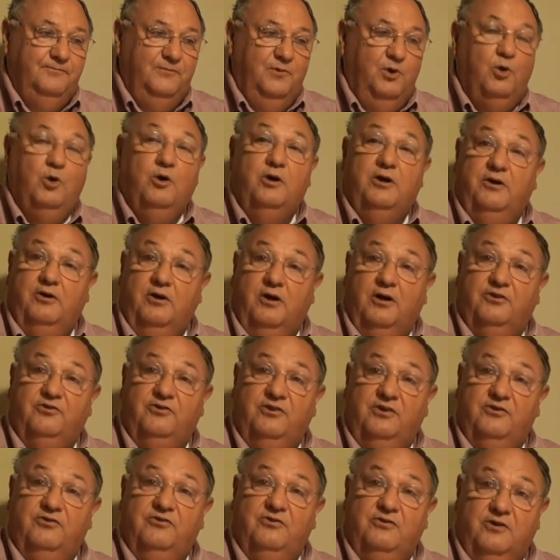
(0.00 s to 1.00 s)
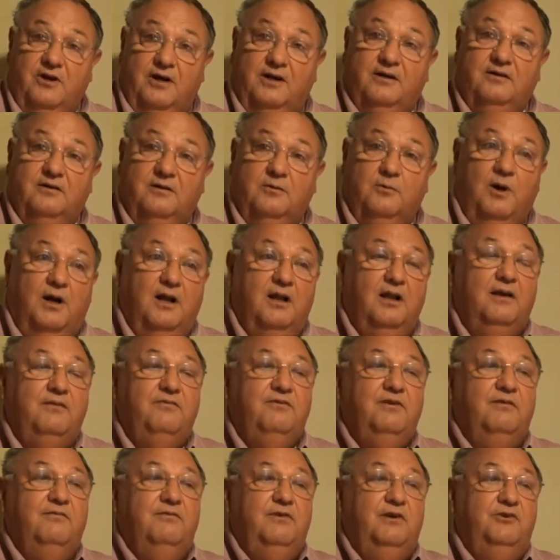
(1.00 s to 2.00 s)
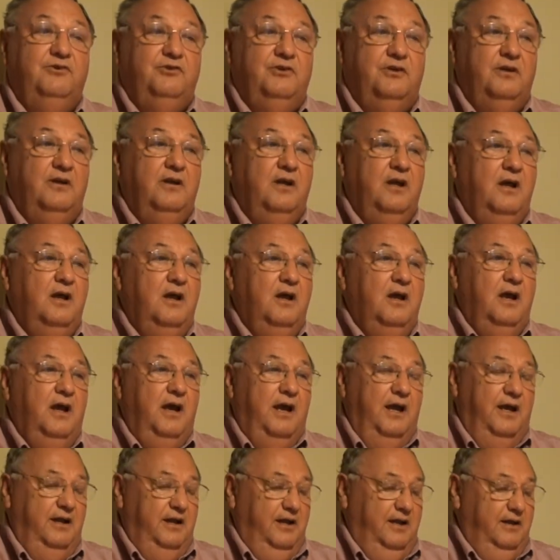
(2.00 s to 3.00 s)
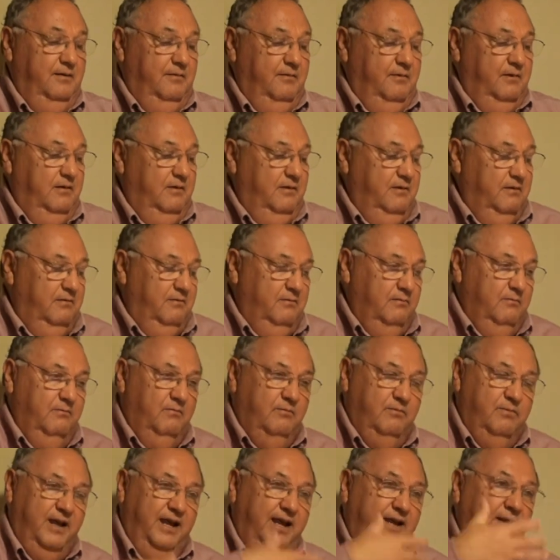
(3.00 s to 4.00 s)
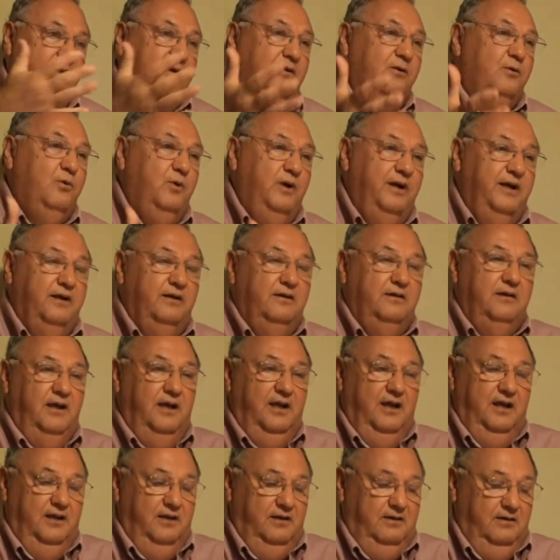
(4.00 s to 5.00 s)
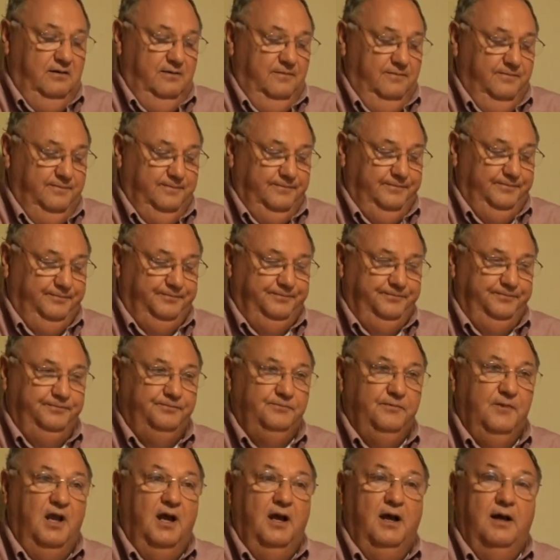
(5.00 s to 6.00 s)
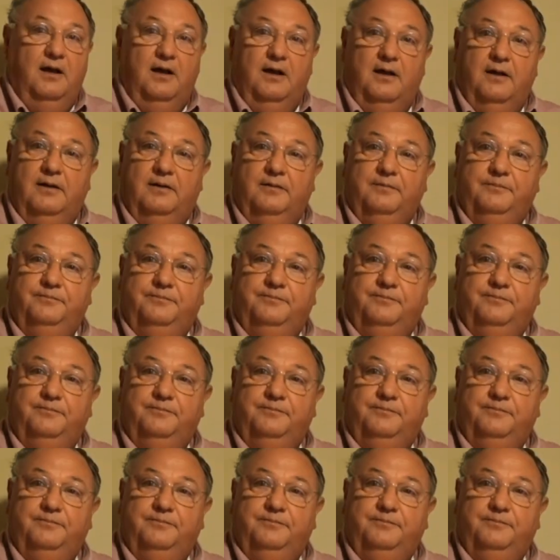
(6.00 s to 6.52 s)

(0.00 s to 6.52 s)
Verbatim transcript: Corey Rossi as director of wildlife division, and then Palin quit, and uh,